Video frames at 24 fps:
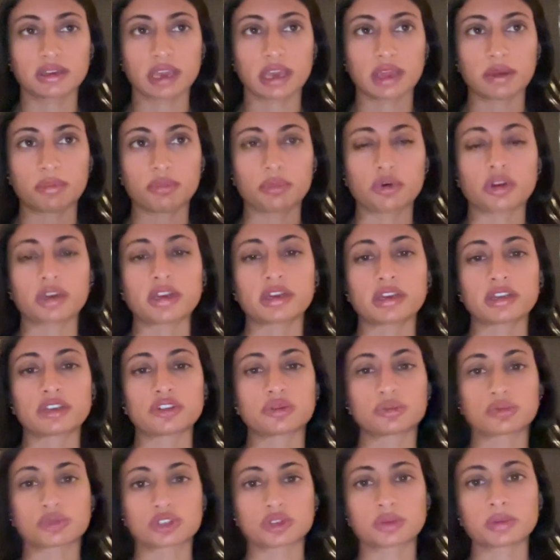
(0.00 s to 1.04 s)
and put it
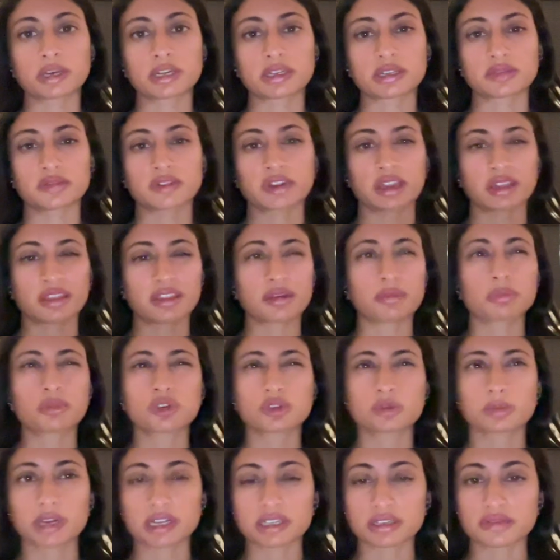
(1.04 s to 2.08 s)
into perspective, and I think
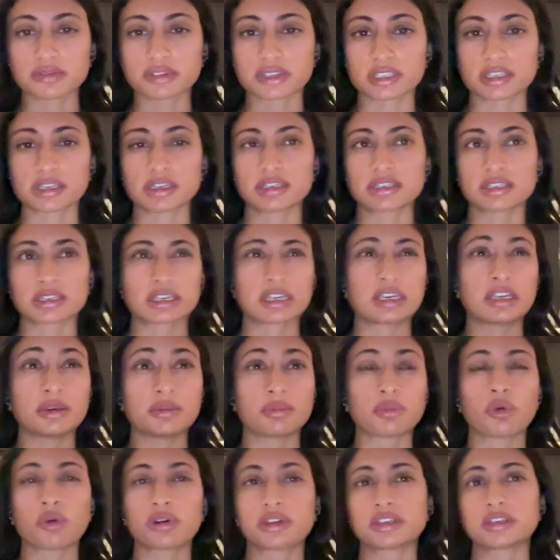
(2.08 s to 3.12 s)
perspective is a key
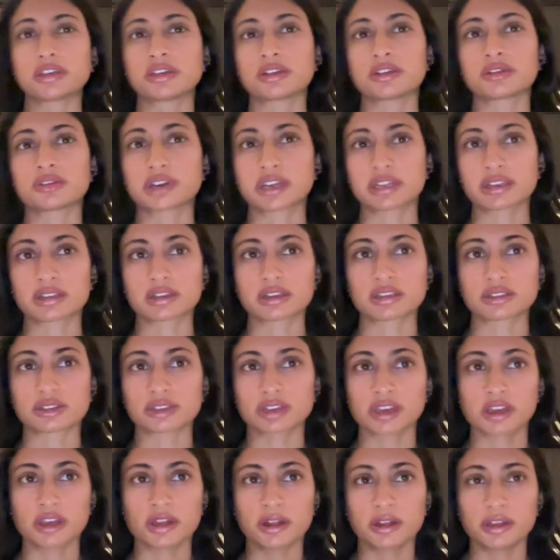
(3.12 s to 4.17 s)
point here, right? Because
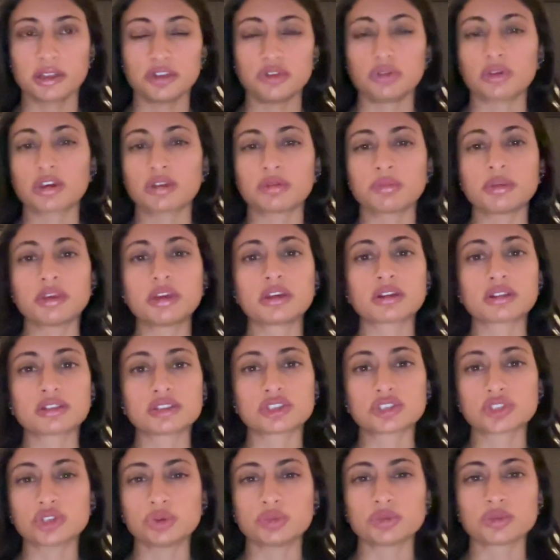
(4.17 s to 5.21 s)
you can be
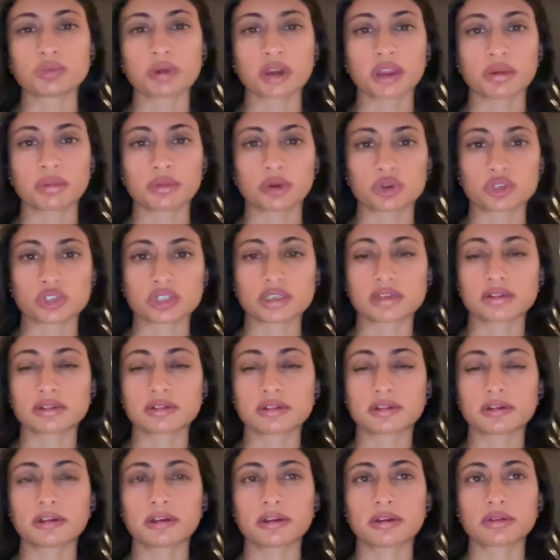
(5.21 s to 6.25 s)
consumed by emotion,
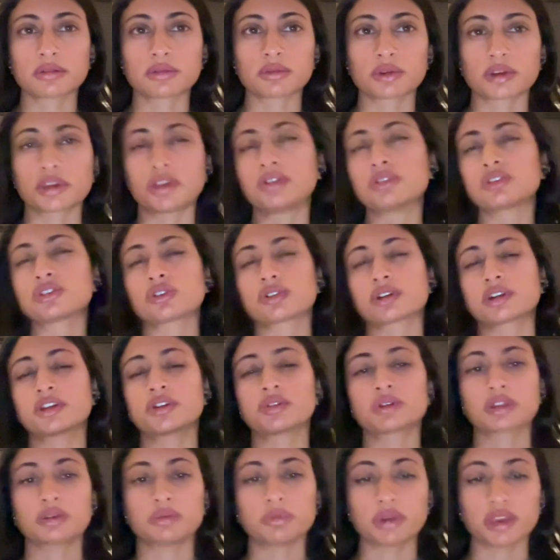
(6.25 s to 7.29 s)
or
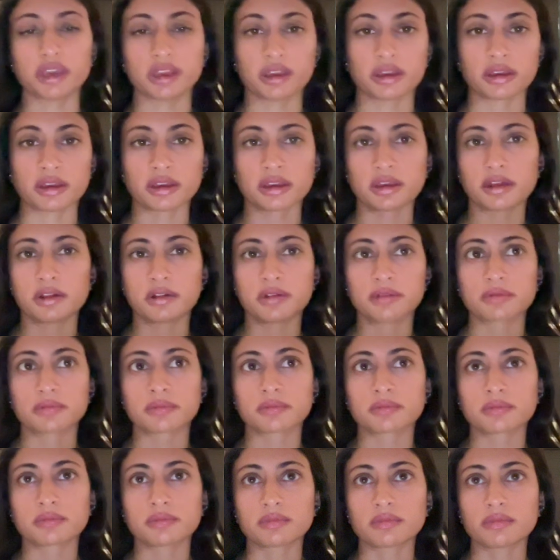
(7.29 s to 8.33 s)
you
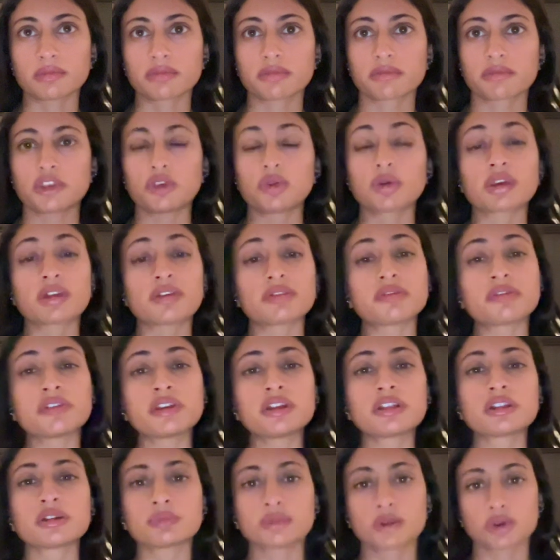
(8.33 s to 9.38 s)
can
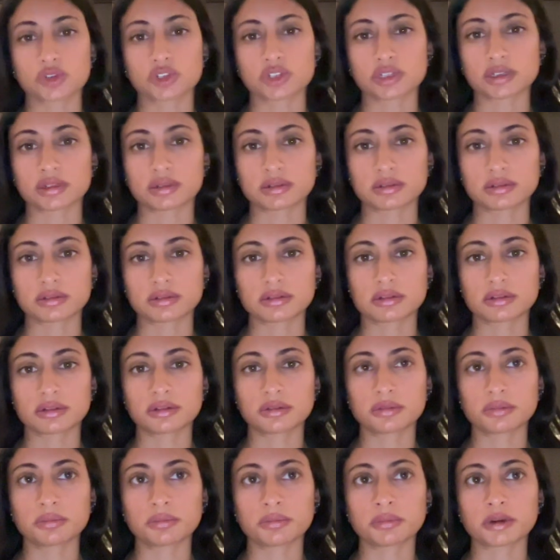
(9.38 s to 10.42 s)
feel emotion,
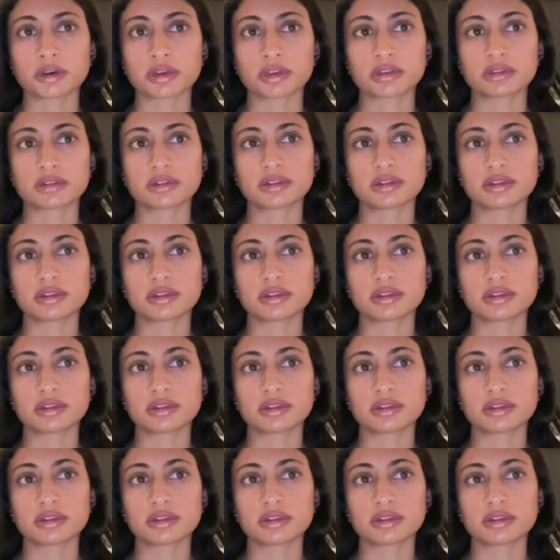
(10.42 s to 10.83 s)
but